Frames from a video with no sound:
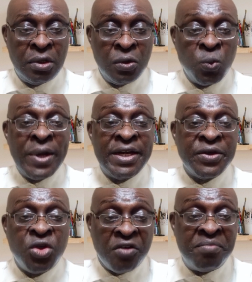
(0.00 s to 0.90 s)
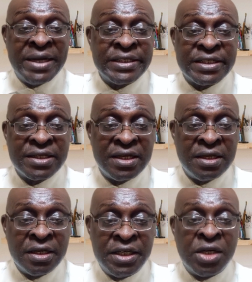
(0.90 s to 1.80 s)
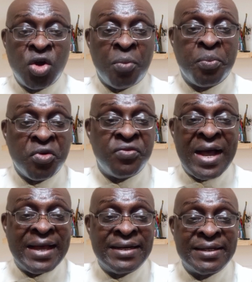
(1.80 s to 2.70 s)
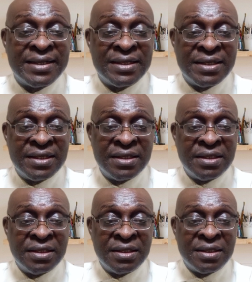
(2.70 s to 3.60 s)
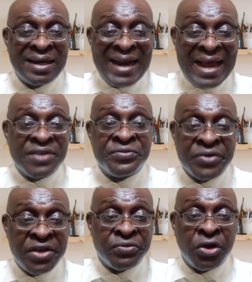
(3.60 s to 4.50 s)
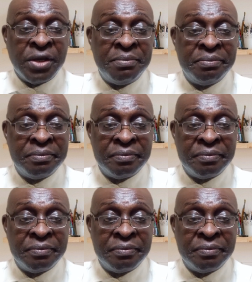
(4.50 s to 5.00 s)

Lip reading: When the government did not provide land free for him,